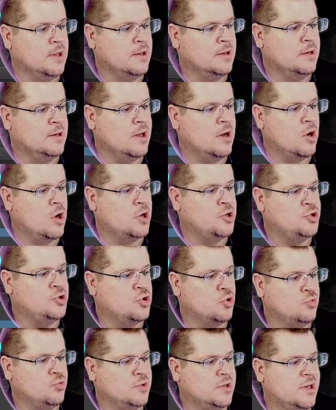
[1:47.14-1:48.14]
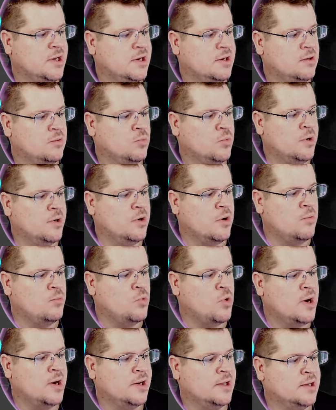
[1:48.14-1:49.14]
Now, I don't get it when I'm
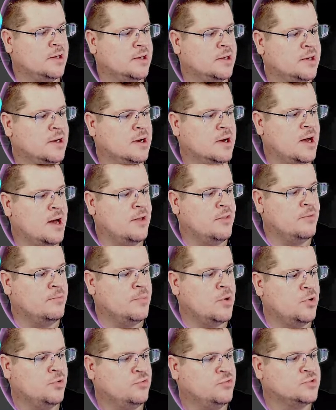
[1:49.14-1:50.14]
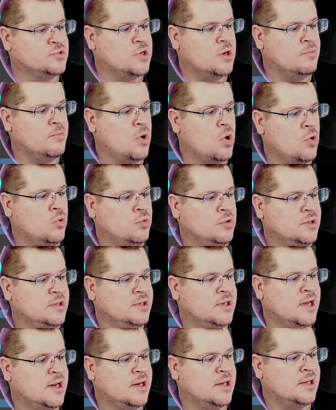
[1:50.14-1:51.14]
running other models. I'm only
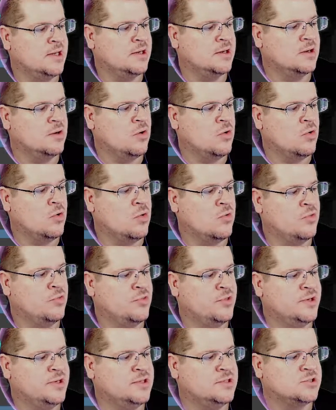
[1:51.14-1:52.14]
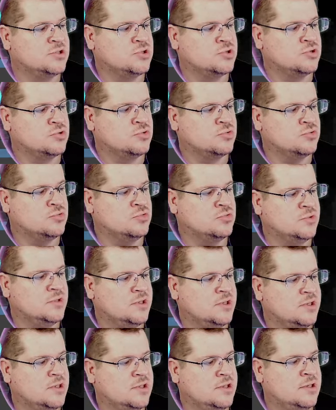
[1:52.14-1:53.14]
getting it on these two
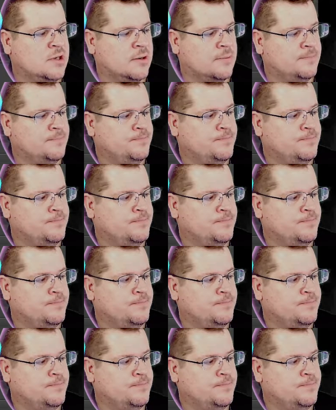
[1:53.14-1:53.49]
here.